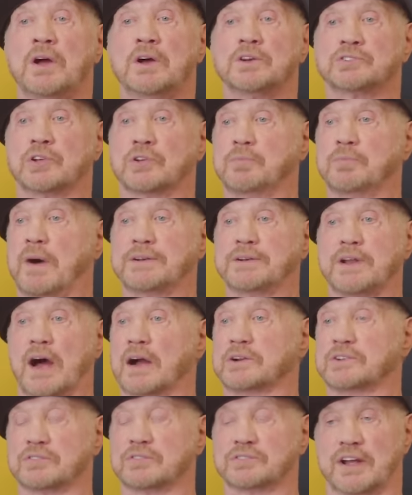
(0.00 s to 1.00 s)
So my
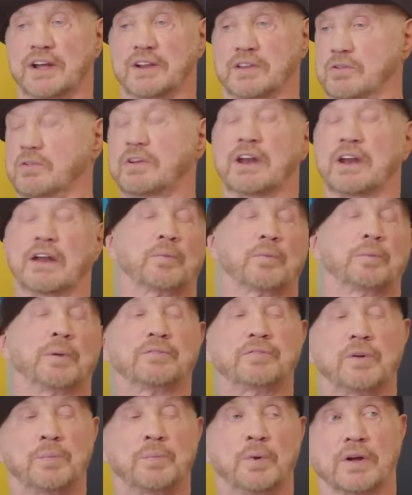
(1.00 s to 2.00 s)
doctor's like, you can never play
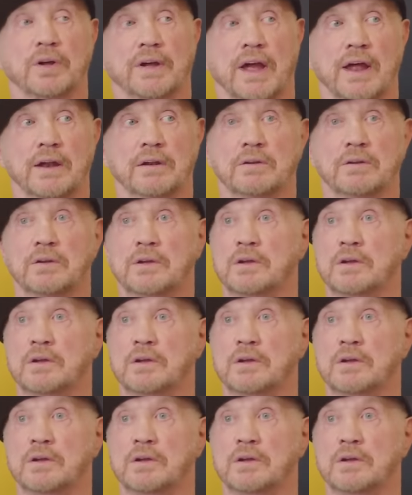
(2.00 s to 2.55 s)
football again.